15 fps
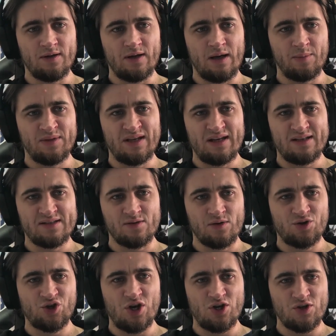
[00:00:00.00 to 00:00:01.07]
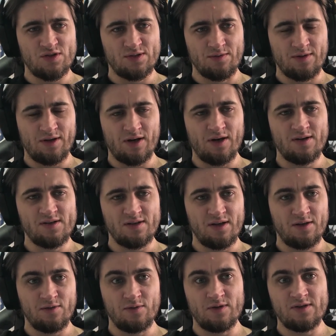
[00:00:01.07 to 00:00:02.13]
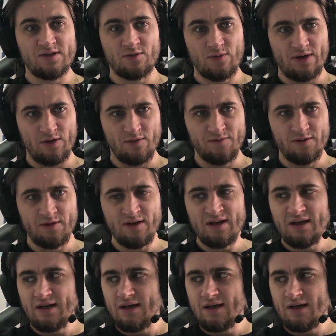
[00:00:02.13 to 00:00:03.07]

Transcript: updates or changes to the cards, and I do this quite often,